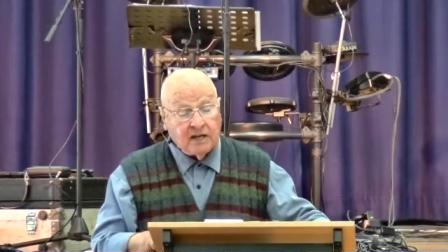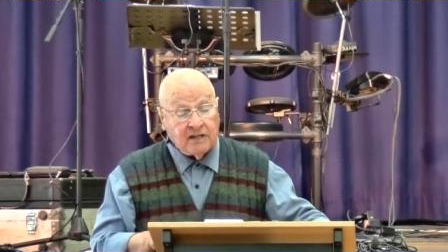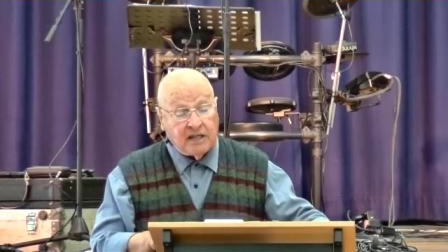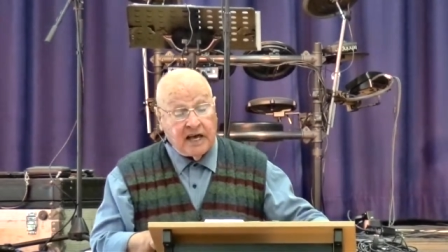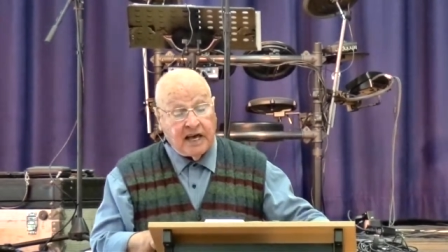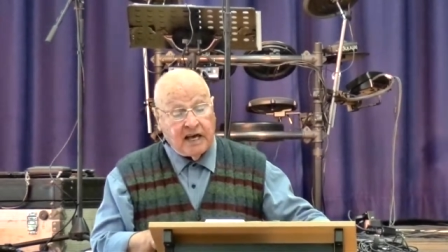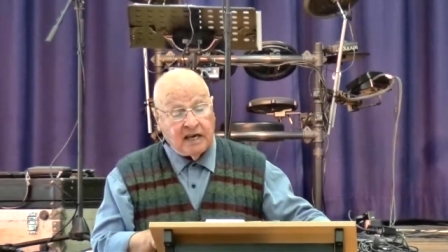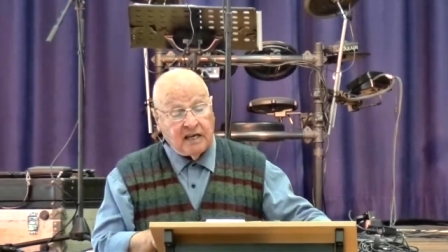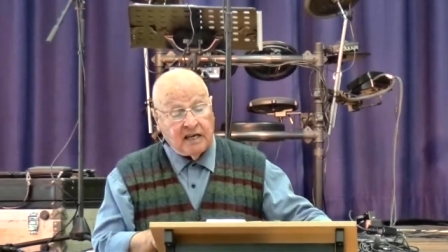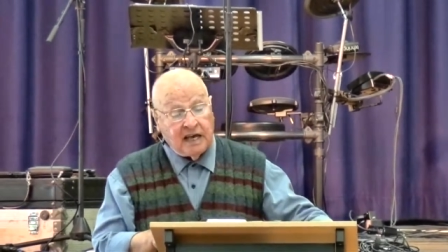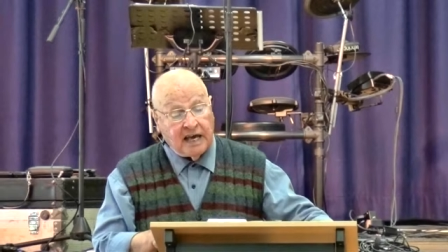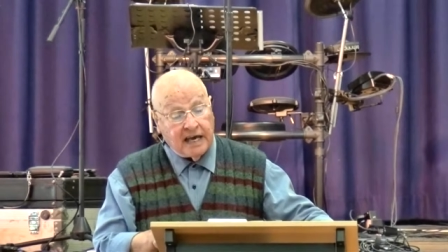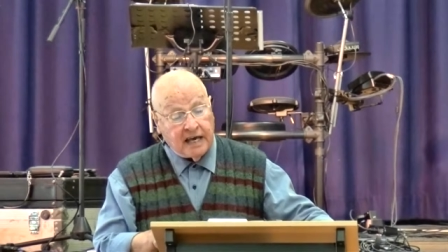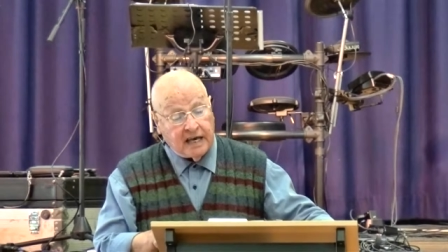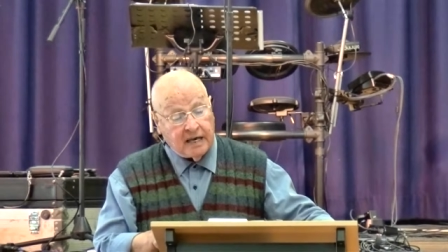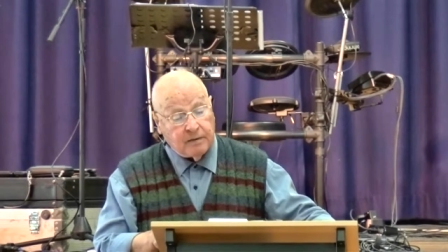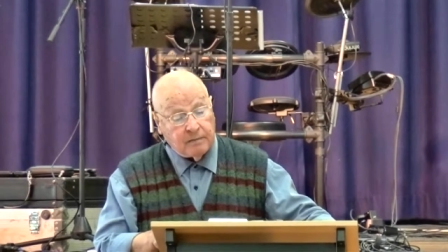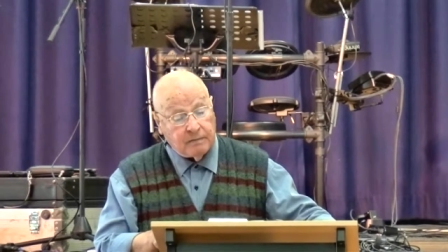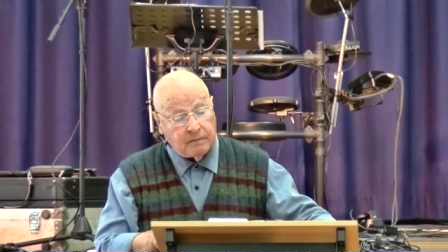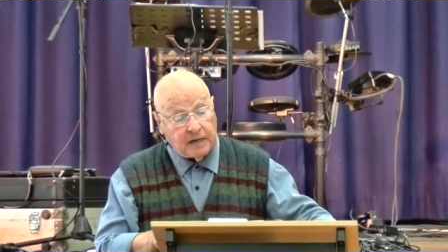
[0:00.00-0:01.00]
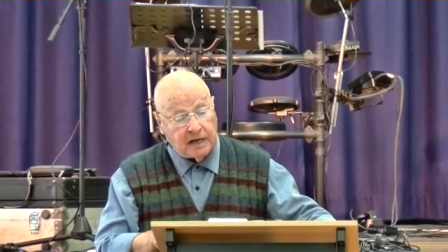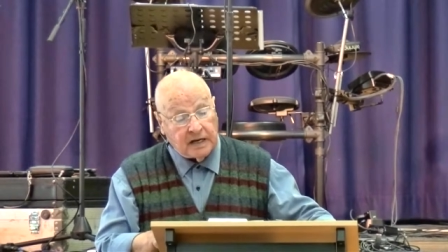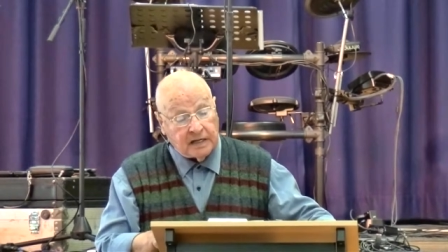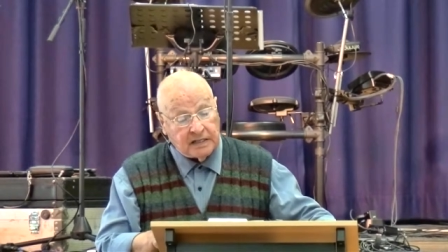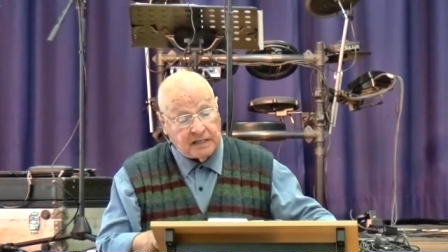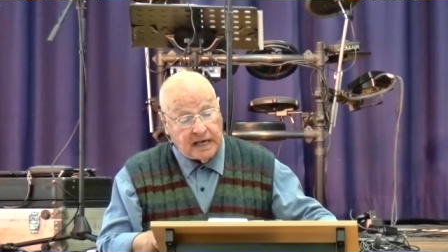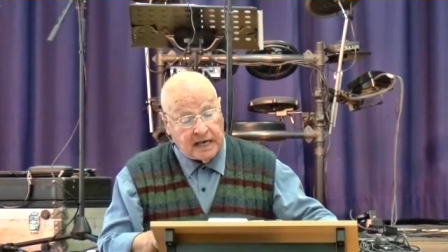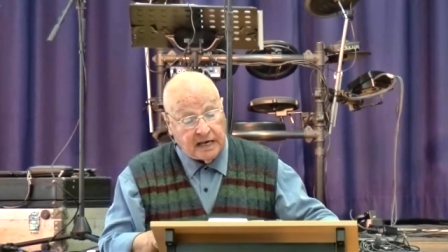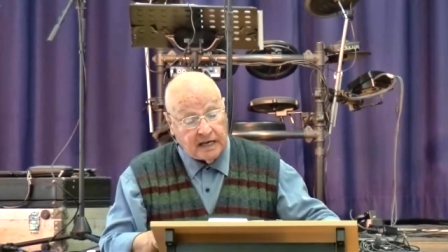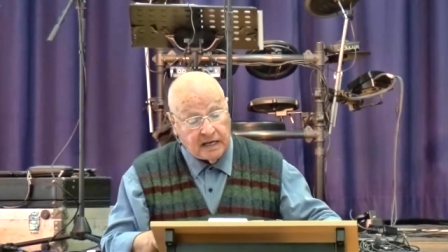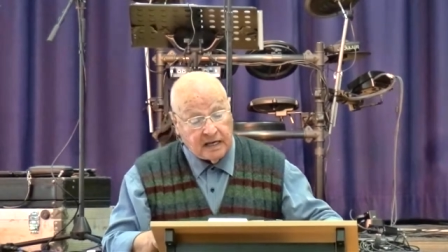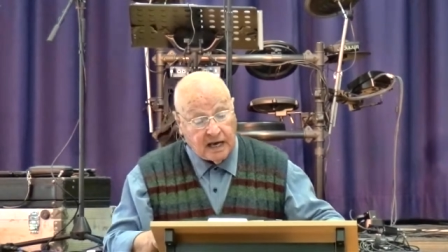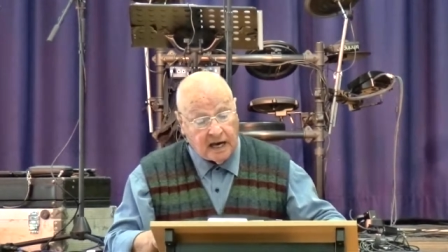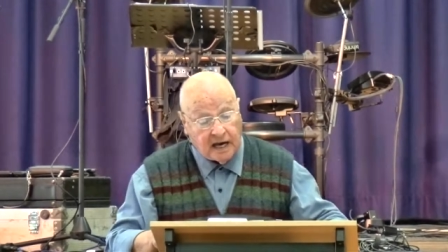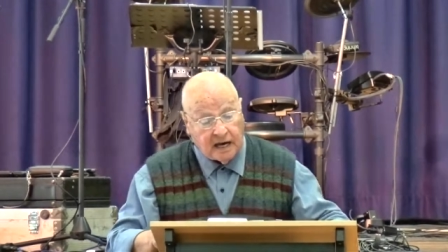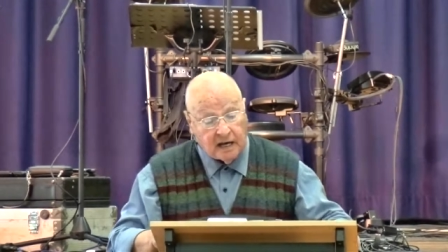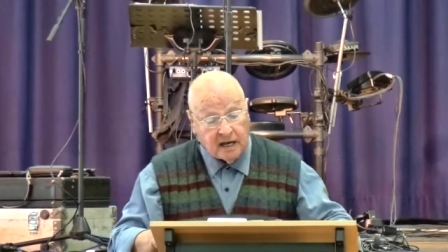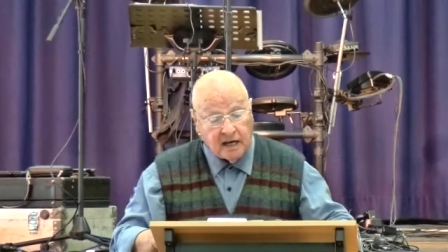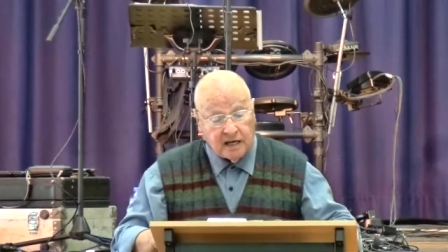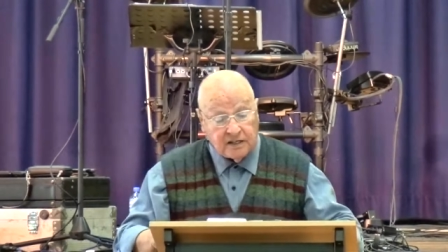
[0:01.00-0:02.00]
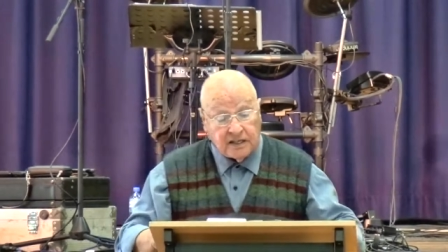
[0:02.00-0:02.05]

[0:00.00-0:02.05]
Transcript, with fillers: They um, uh, they uh,